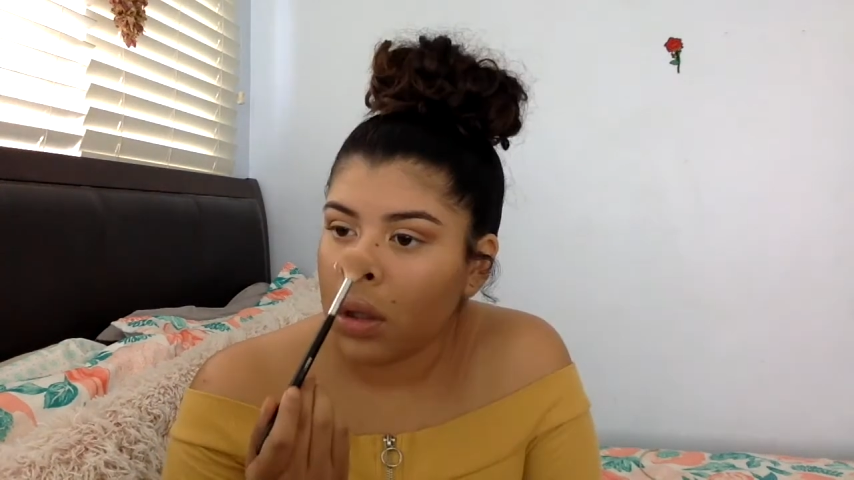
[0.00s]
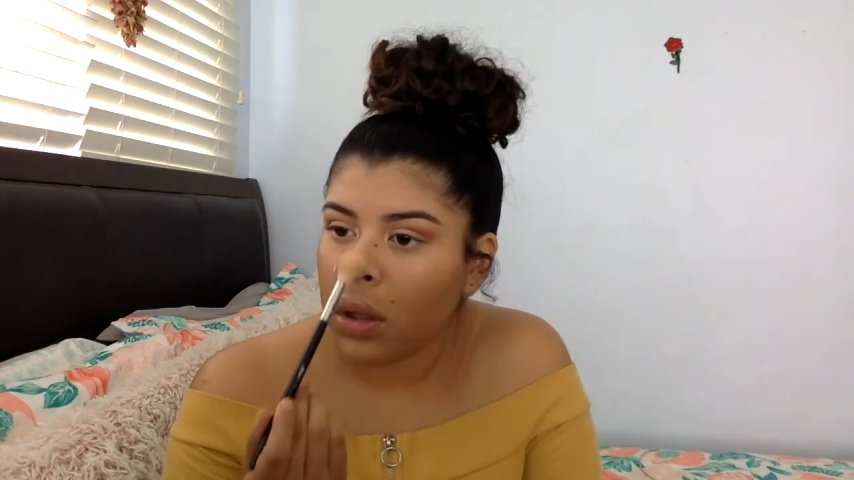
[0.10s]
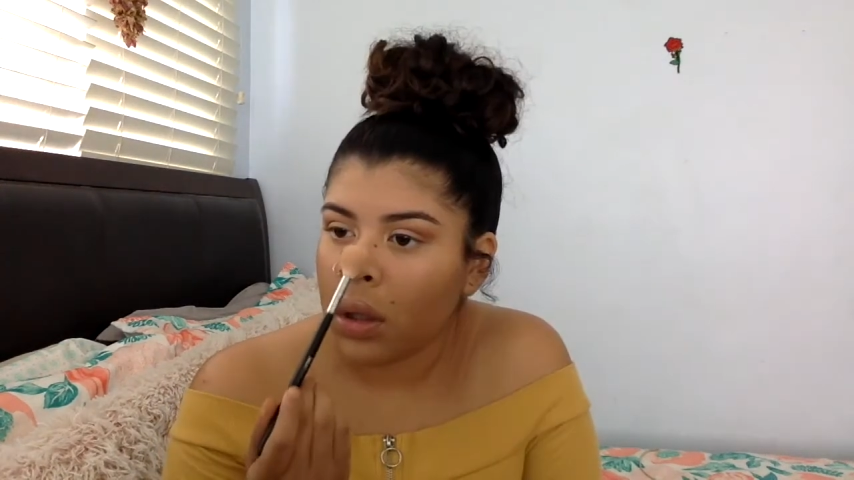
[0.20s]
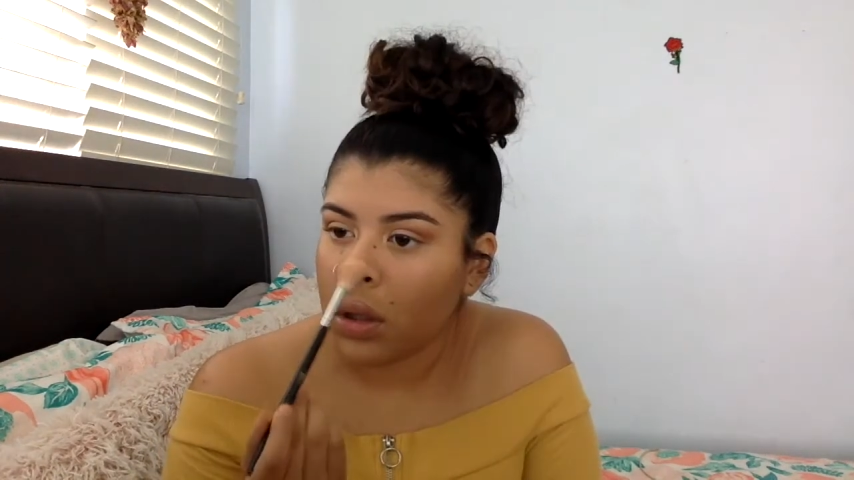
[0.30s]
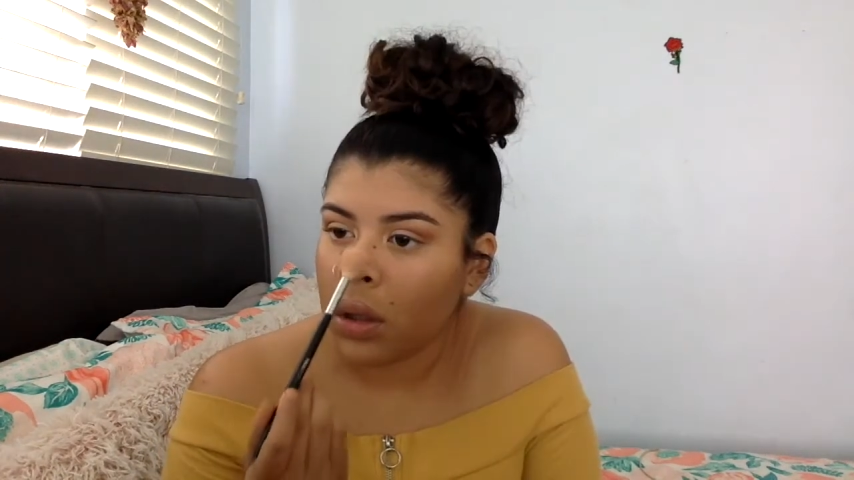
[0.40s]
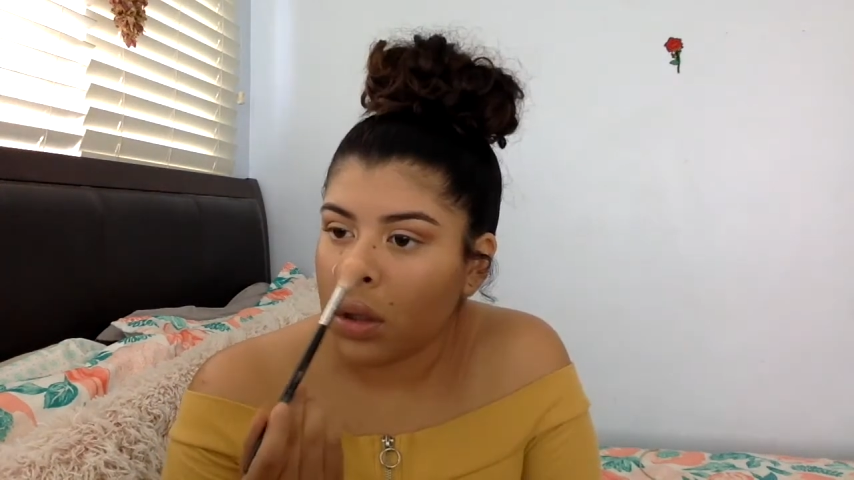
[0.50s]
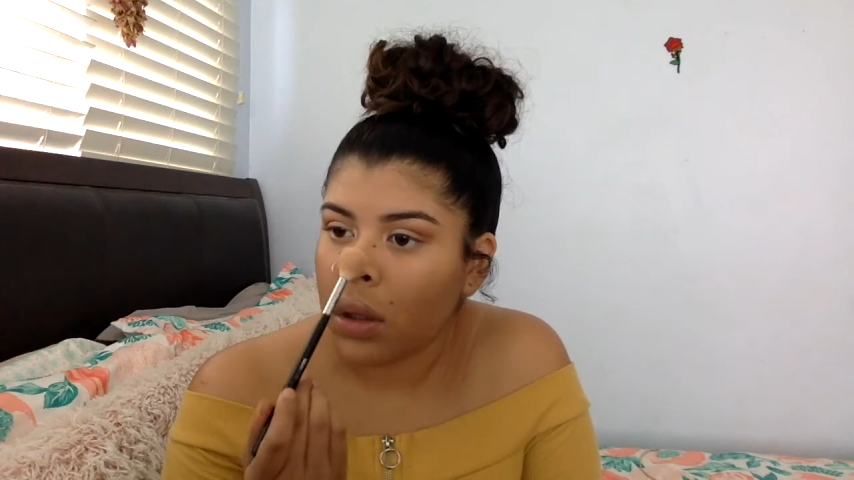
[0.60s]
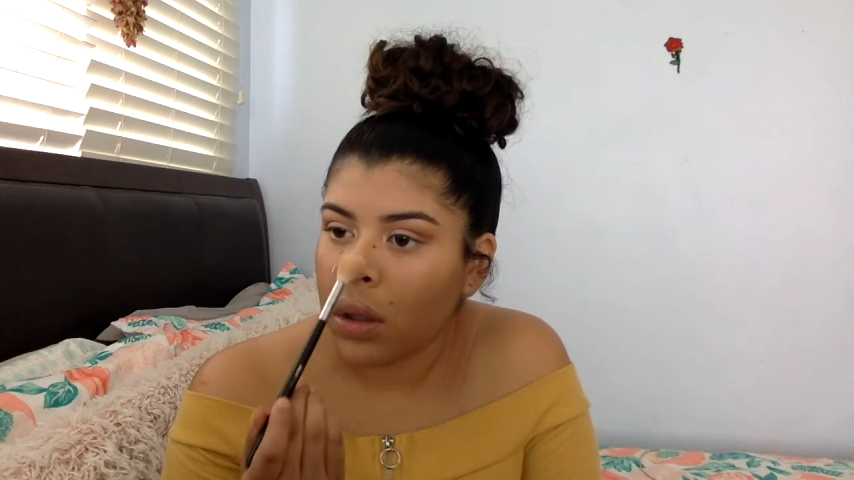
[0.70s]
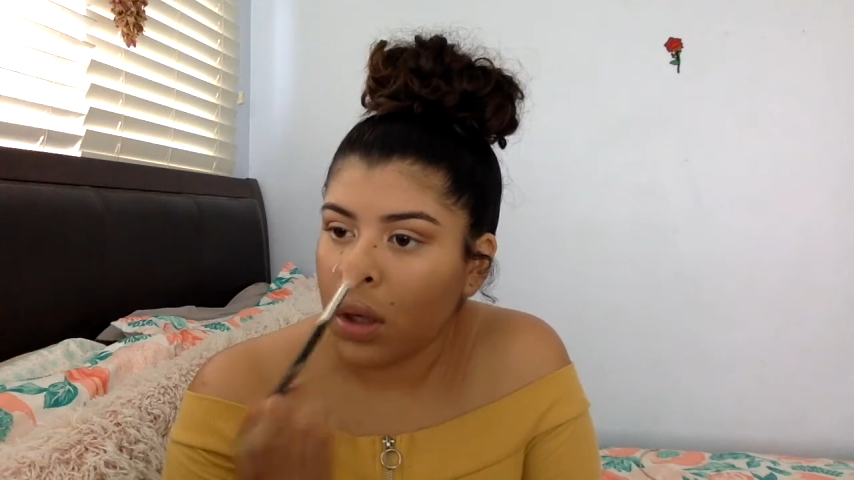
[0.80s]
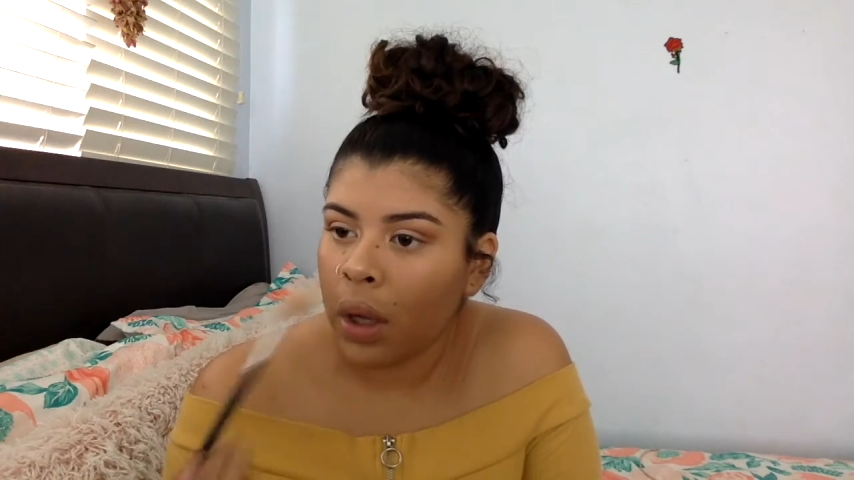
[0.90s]

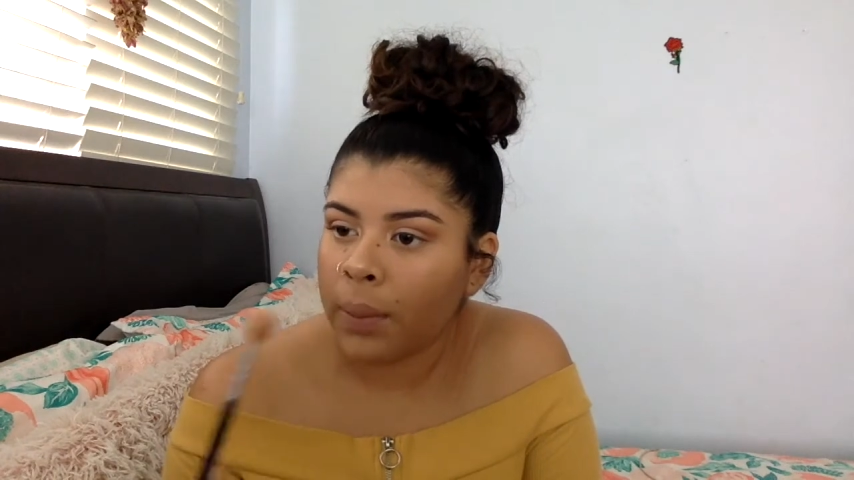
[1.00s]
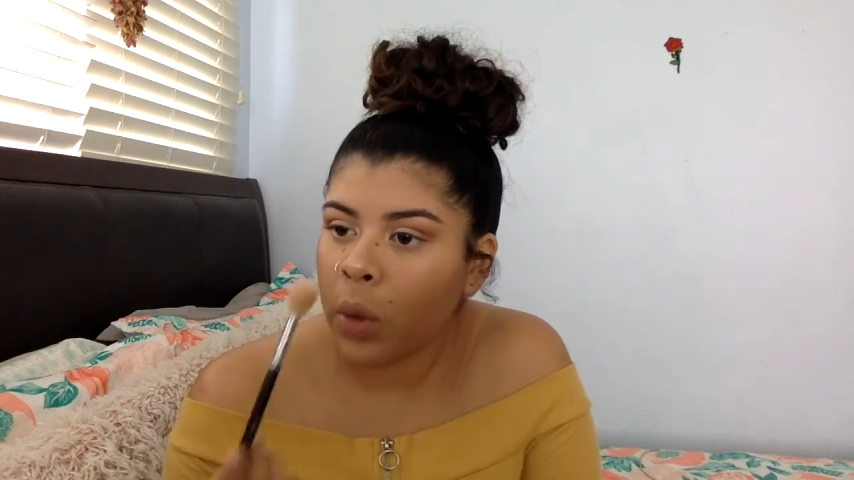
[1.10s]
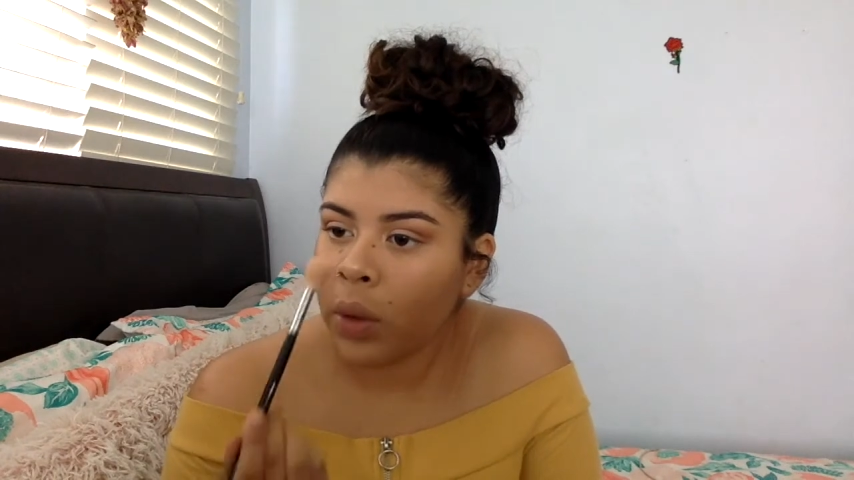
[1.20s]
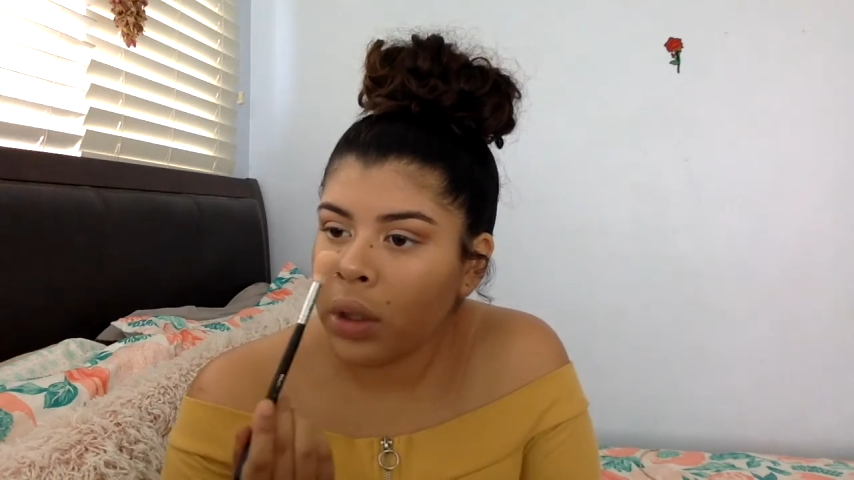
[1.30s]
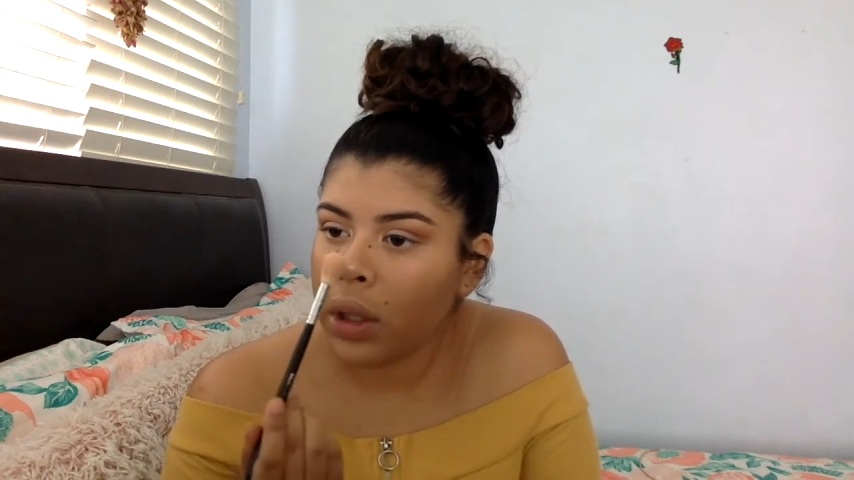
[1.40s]
And I'm going